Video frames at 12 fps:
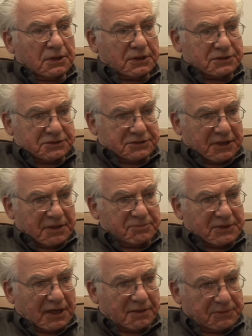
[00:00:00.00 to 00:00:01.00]
at the
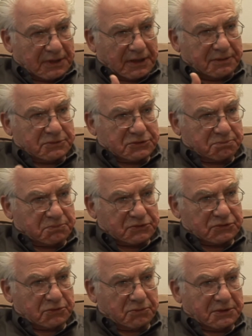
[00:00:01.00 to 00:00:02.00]
same time that I was
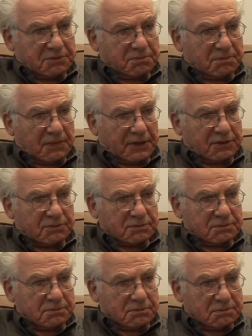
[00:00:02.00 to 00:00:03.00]
pursuing my
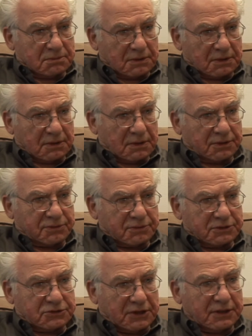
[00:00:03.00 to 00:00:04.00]
own
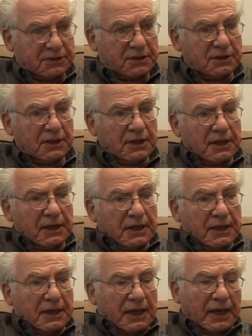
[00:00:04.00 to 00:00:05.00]
other agenda.
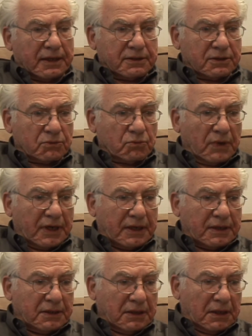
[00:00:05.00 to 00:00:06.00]
And in a
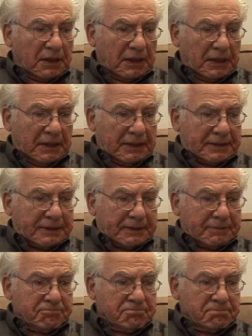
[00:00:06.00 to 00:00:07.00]
way,
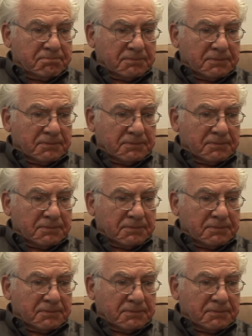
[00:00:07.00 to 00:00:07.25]
um,